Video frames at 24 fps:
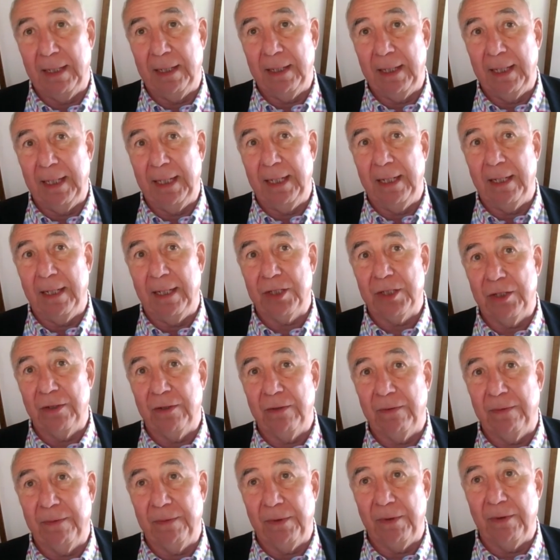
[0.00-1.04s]
in answer
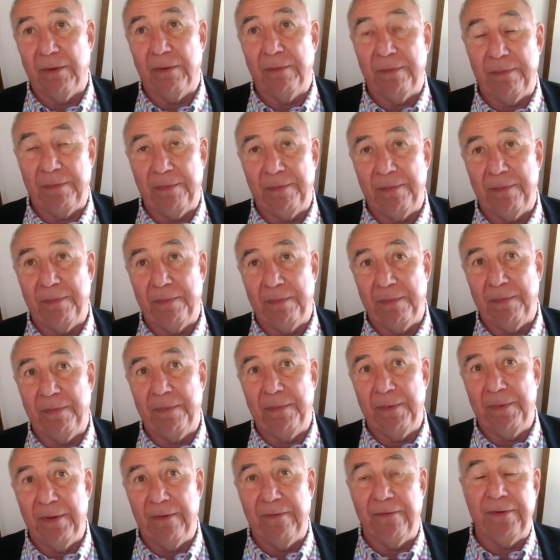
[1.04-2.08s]
to
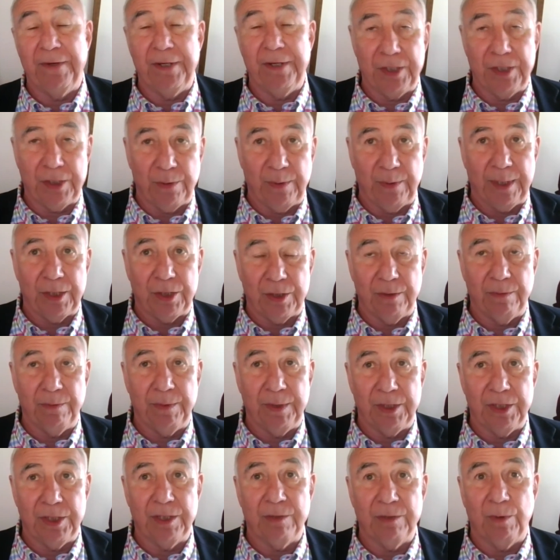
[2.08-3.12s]
the first question,
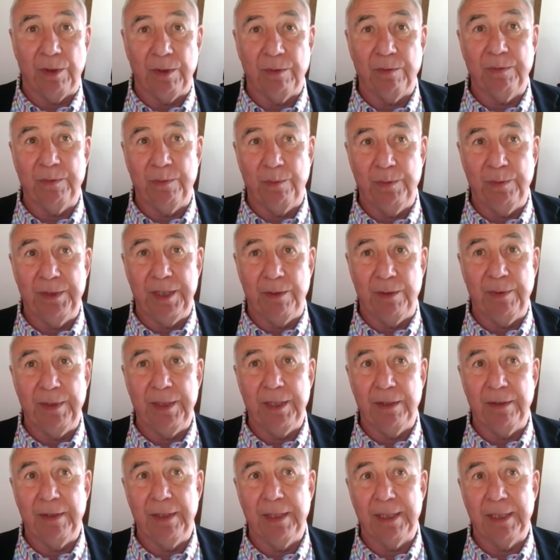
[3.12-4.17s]
which is what did we
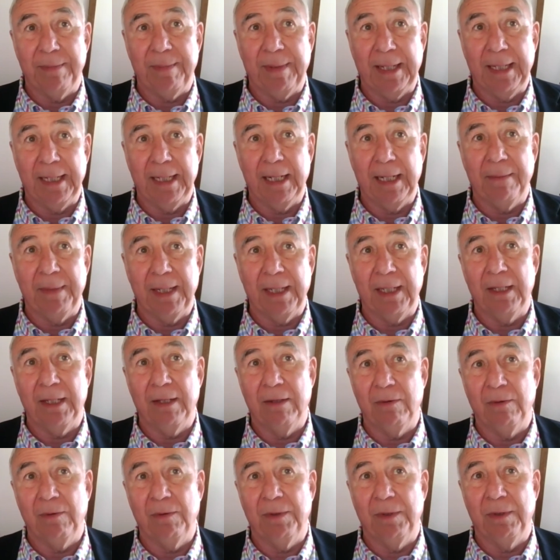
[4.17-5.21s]
do in the pandemic,
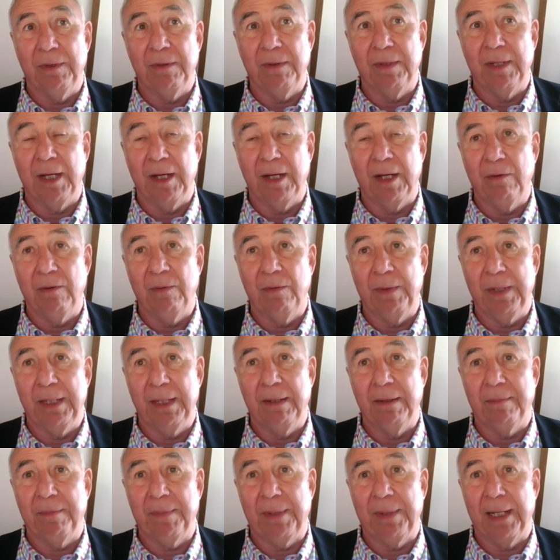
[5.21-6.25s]
you will know
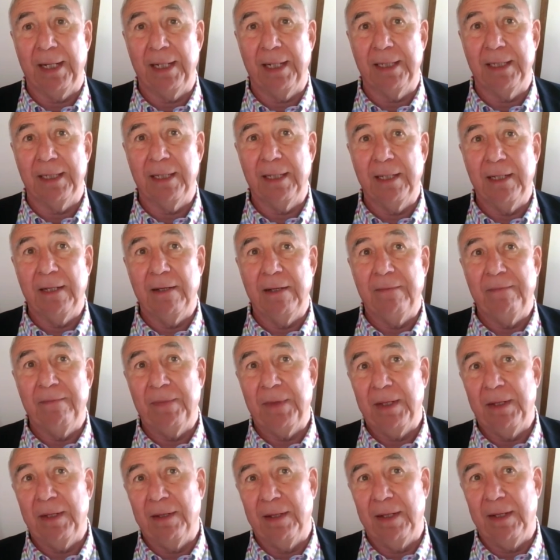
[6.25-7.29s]
we applied
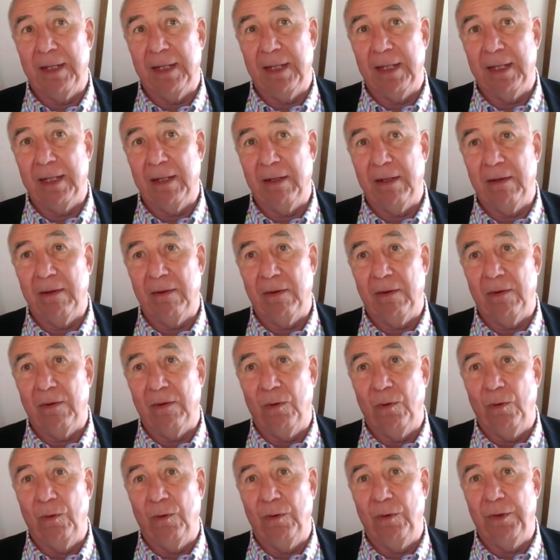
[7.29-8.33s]

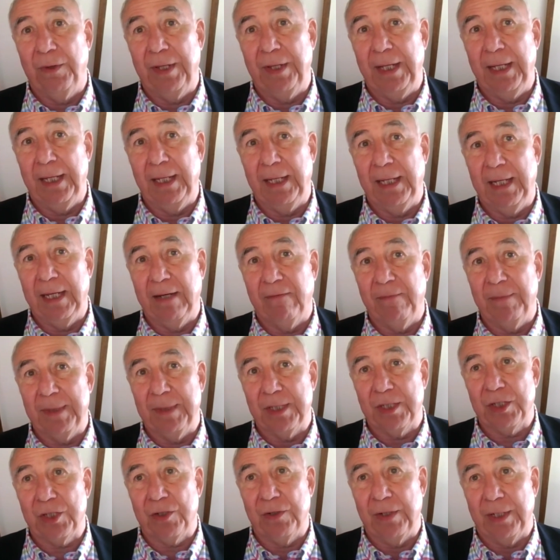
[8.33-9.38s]
all the
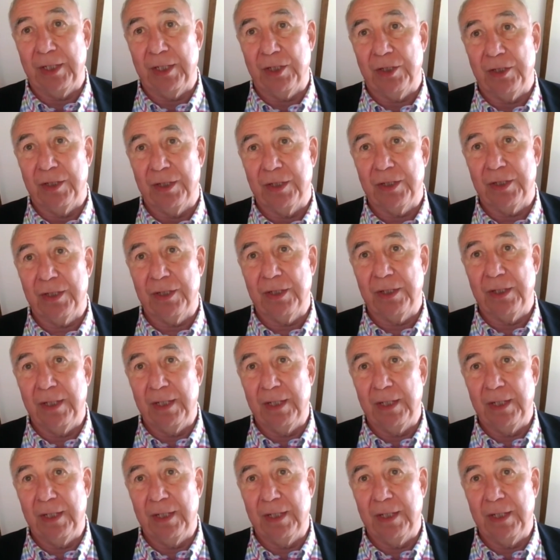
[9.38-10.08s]
government strictures